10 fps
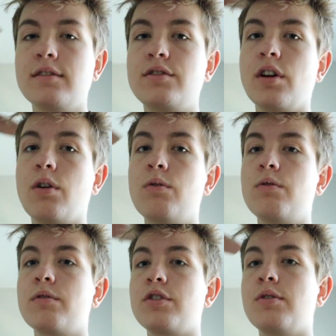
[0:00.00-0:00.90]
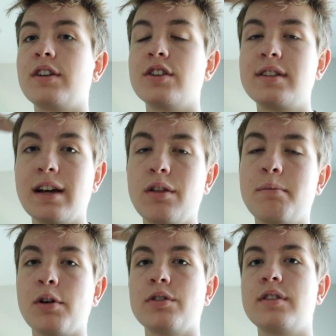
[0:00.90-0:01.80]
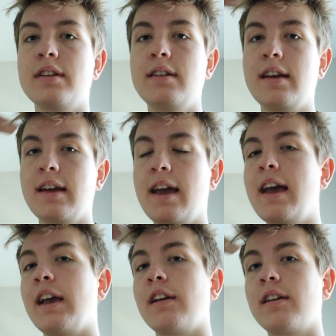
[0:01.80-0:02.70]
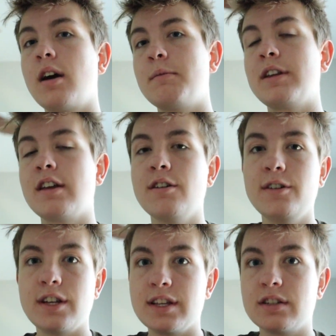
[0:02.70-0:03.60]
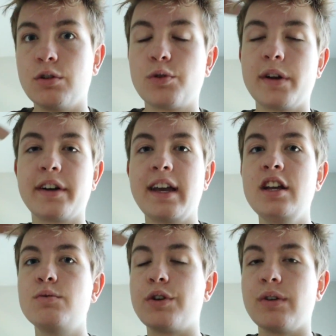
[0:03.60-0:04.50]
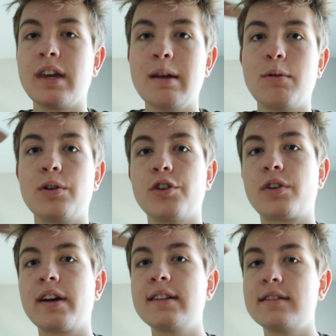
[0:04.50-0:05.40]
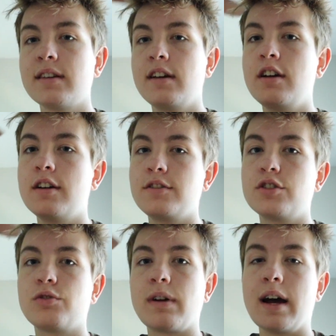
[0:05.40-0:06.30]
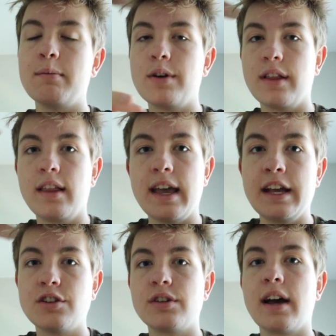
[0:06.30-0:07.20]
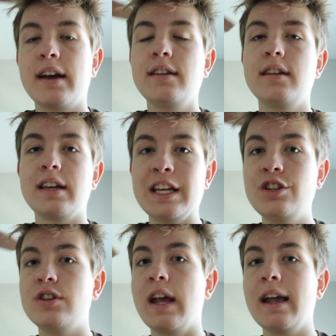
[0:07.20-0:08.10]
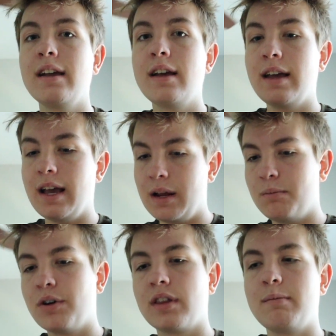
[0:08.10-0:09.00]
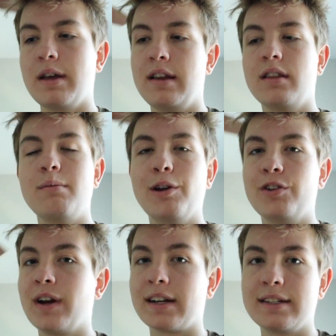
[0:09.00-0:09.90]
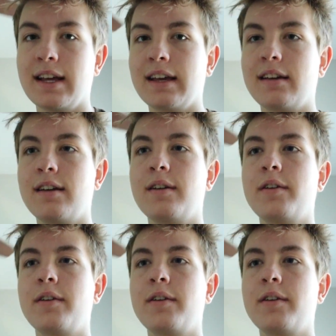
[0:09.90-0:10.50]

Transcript: So you can just tell the person, hey, come in here to this little critter cage where you keep all your crickets. Just grab 8 or 9 each day and put them in the bearded dragon tank.